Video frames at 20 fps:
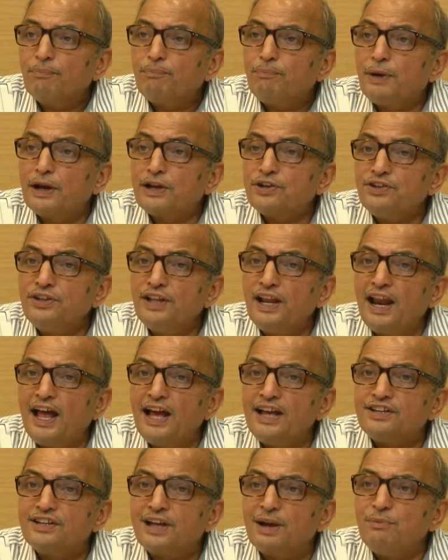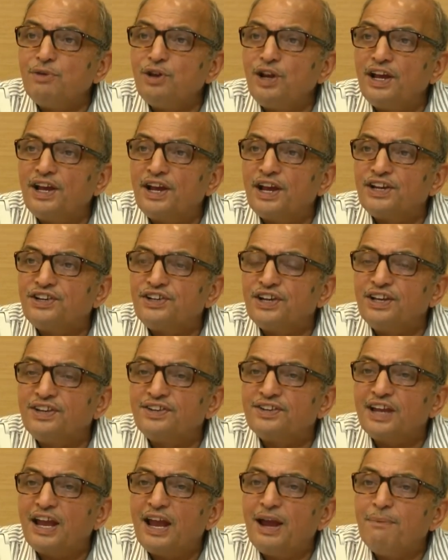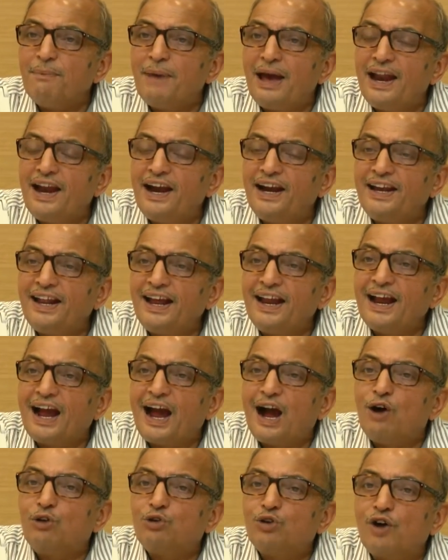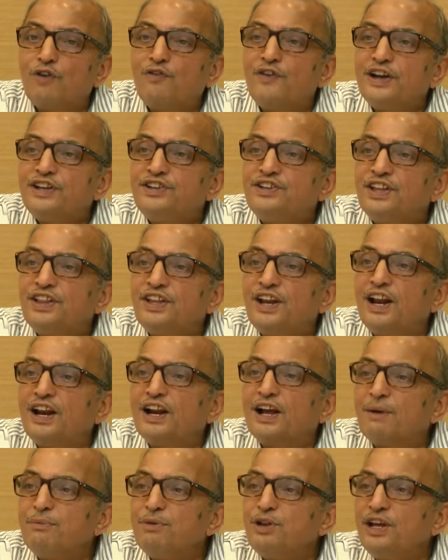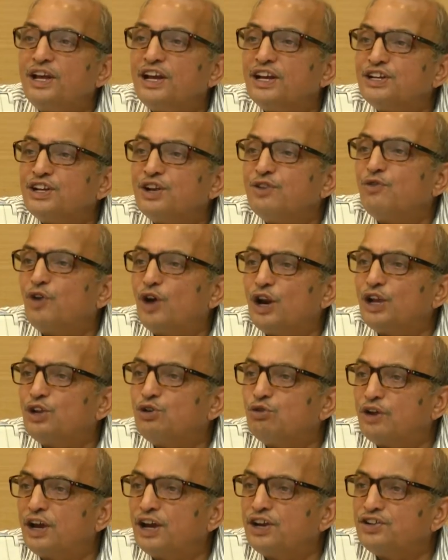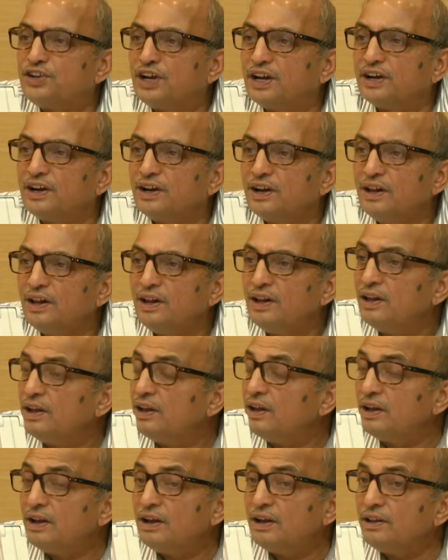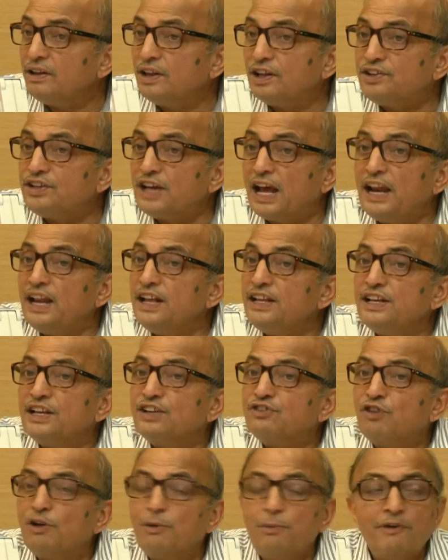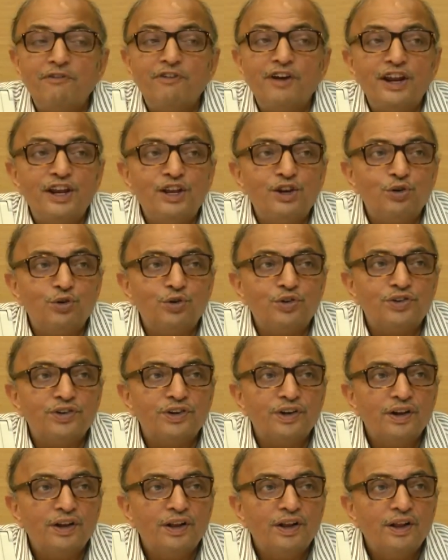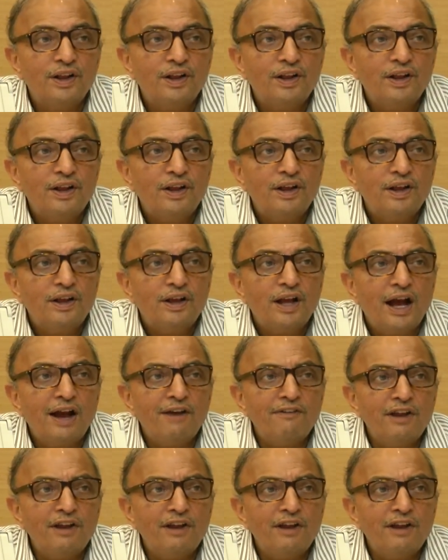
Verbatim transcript: personalized communications emanating out of a general communication for education, the challenges will be very huge. I